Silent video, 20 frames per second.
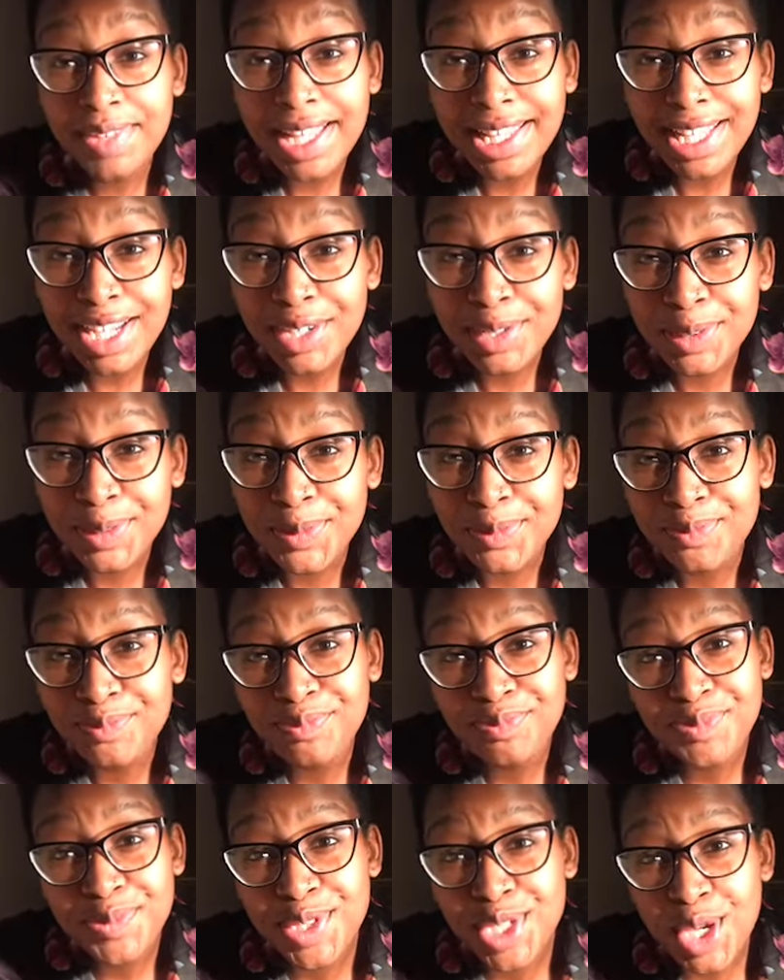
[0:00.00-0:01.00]
Hello.
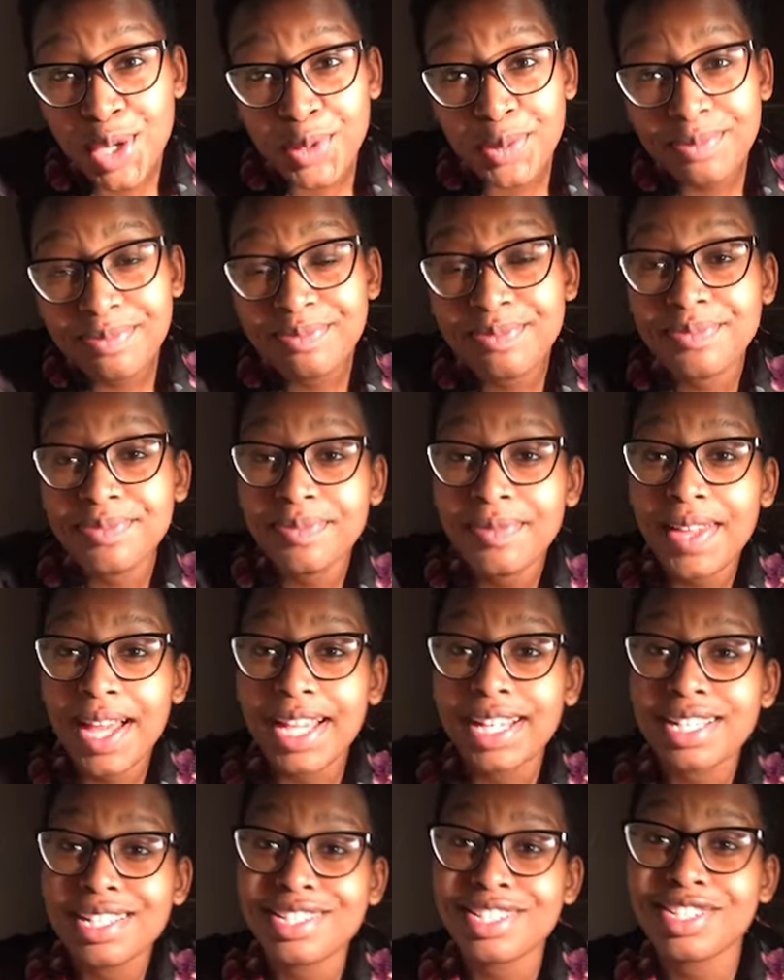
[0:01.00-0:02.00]
So,
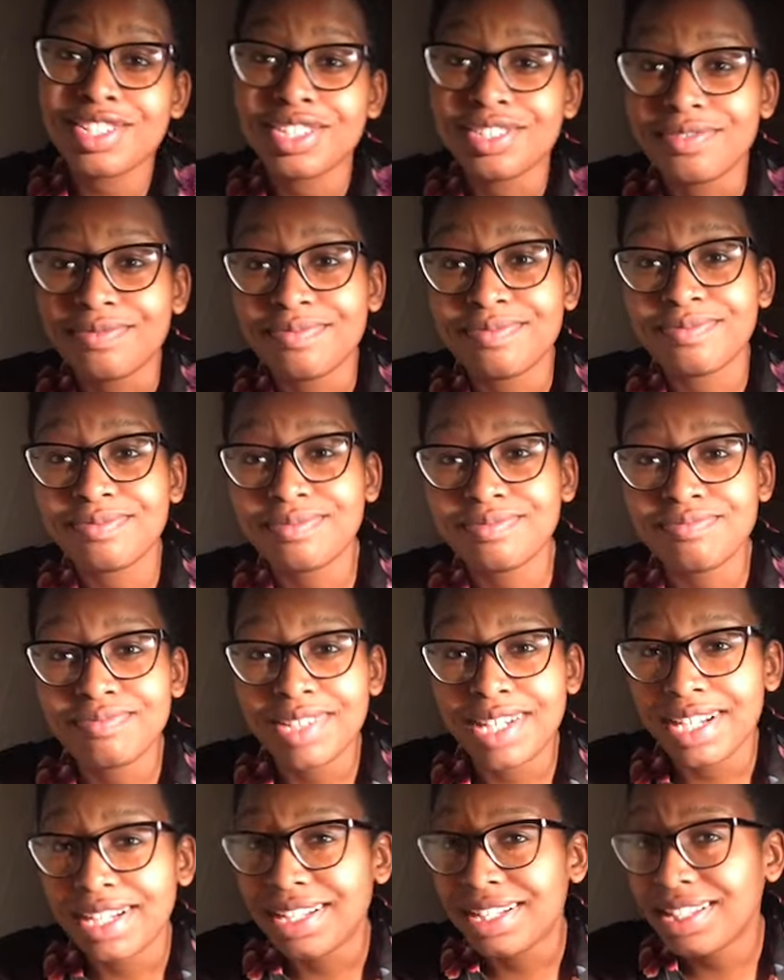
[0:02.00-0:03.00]
I considered
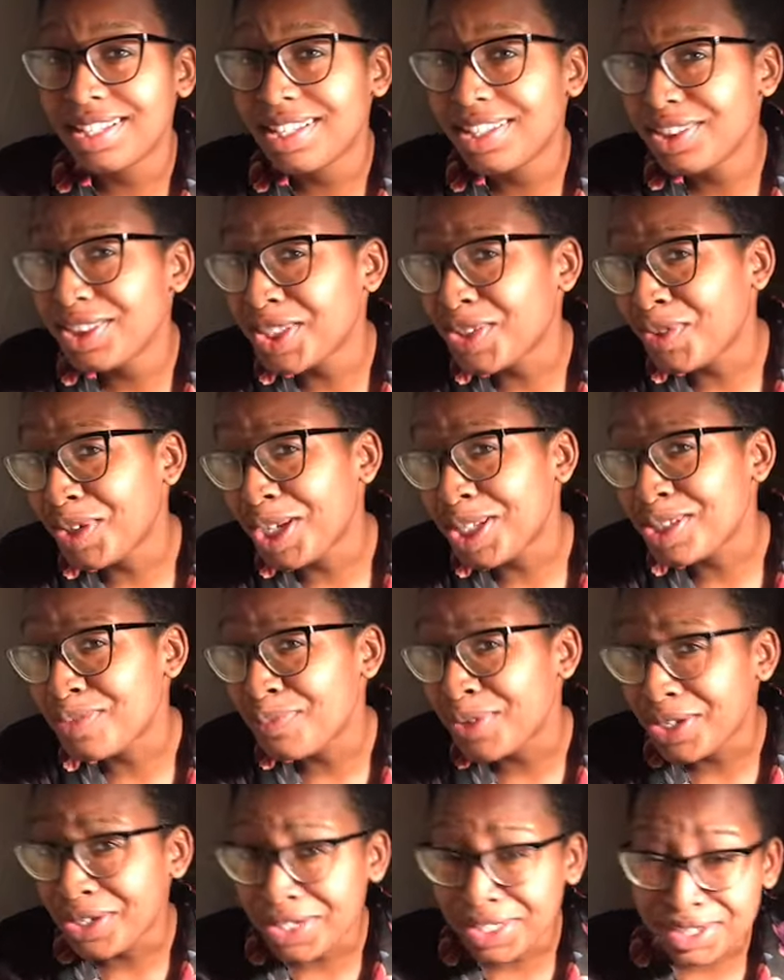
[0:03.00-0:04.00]
throwing on
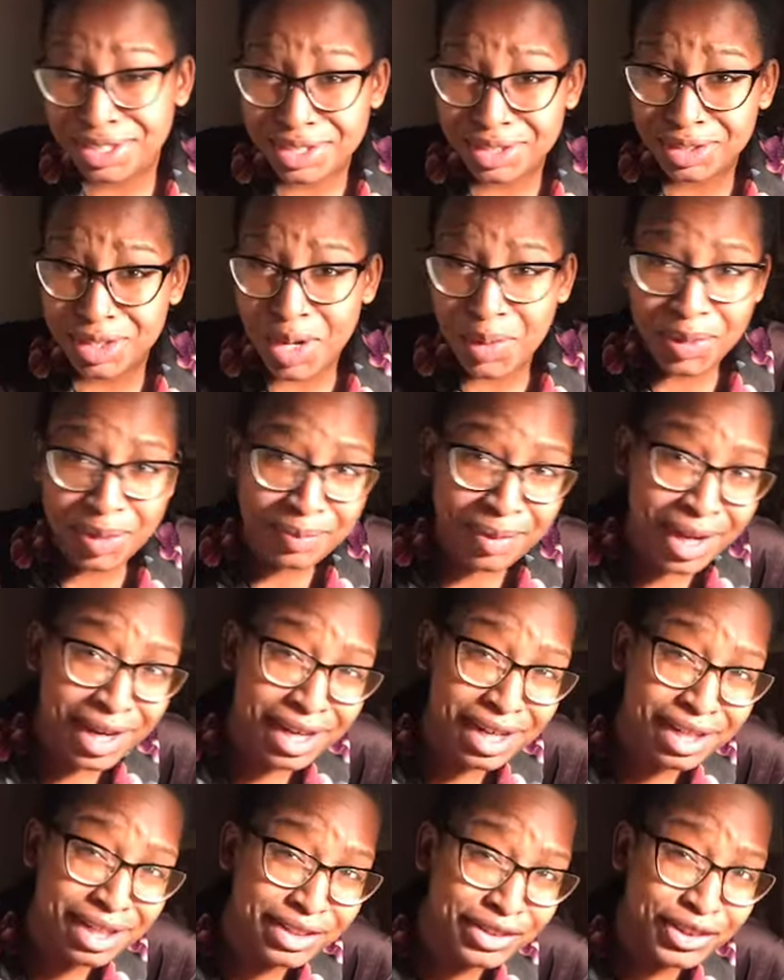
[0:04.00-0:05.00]
some earrings or combing my
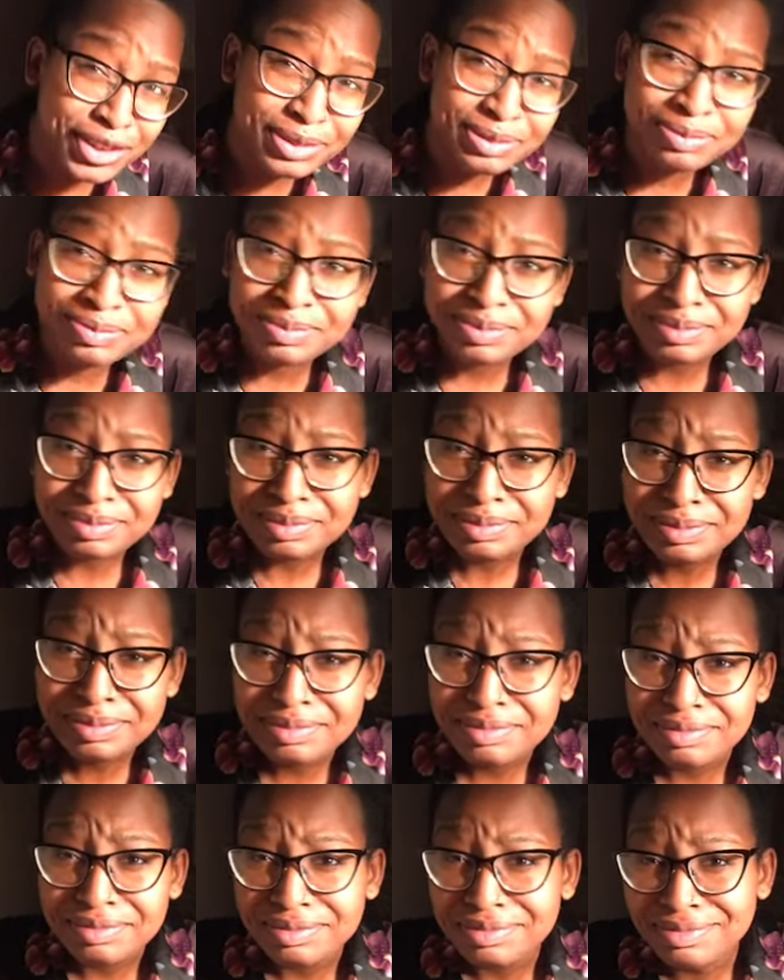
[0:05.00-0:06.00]
hair
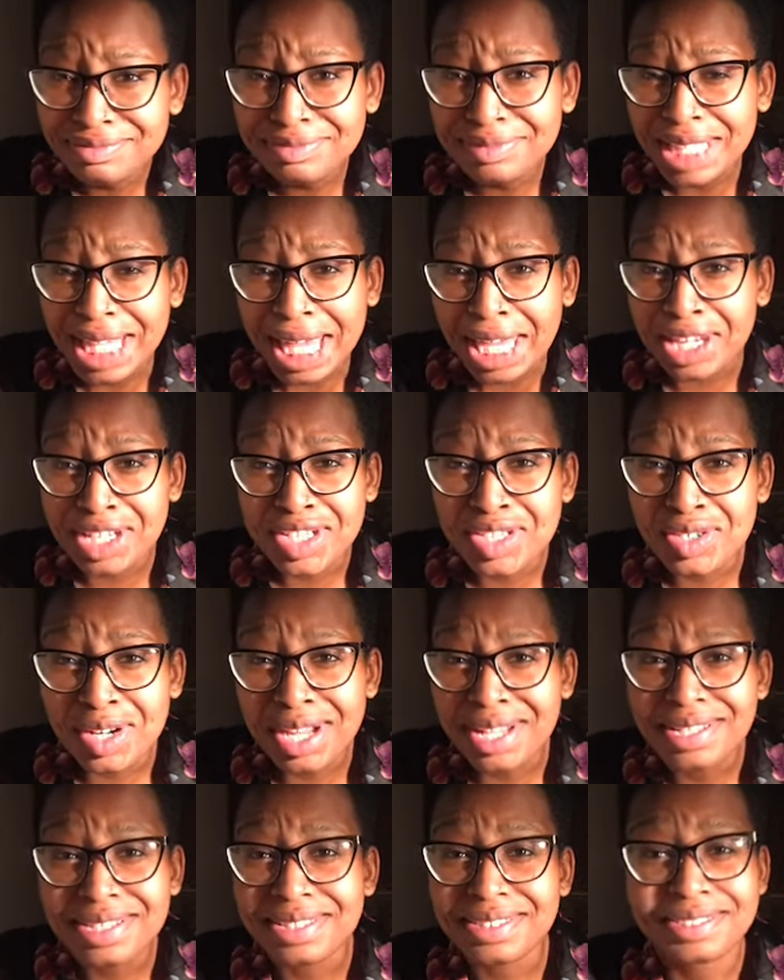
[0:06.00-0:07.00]
or getting
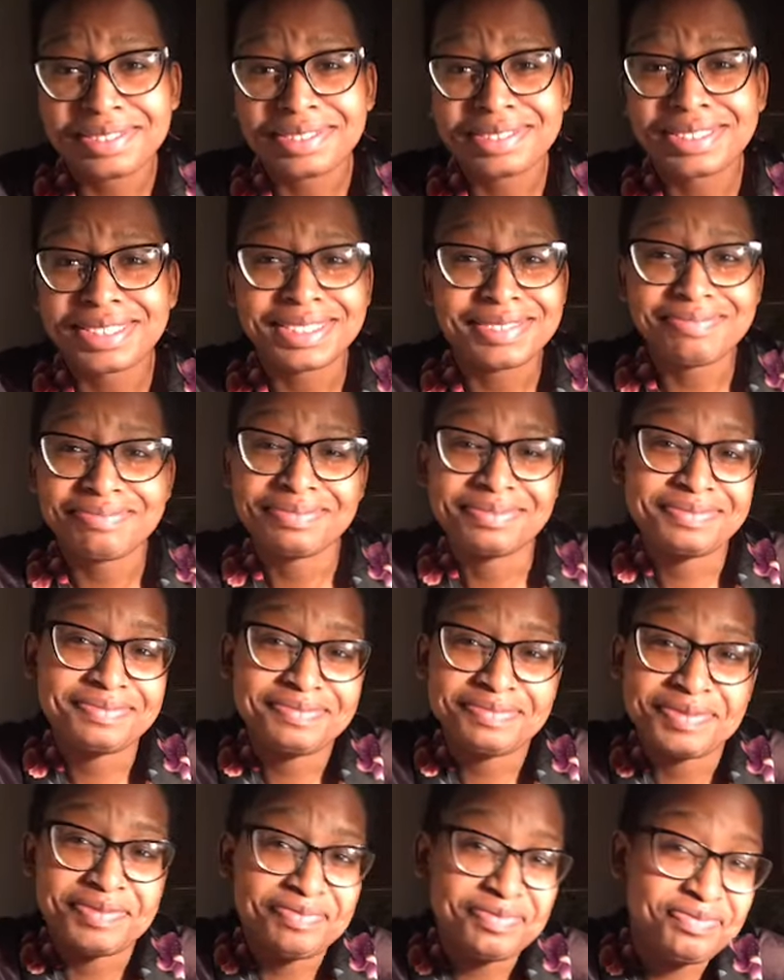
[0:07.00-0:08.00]
dressed
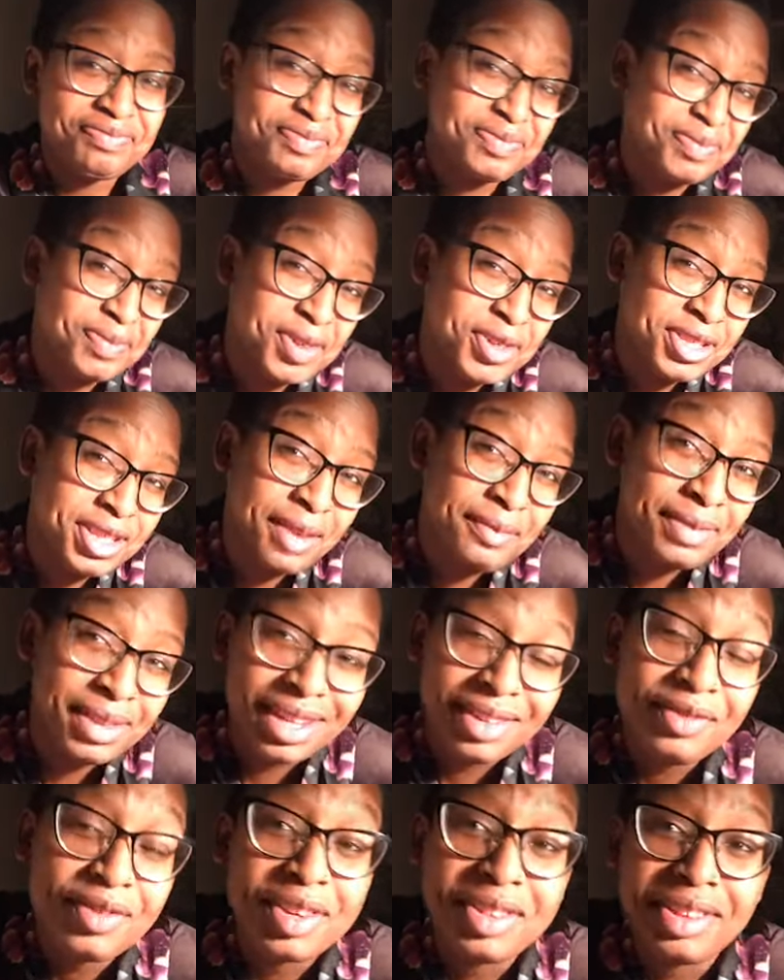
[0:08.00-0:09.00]
or
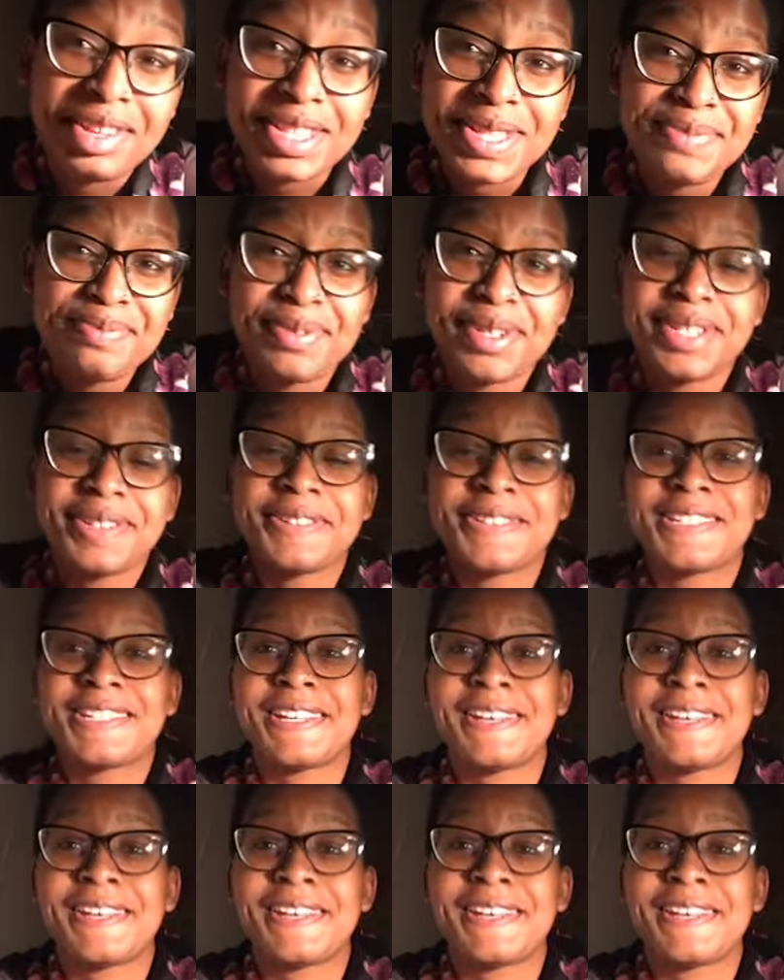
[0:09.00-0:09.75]
something for this, but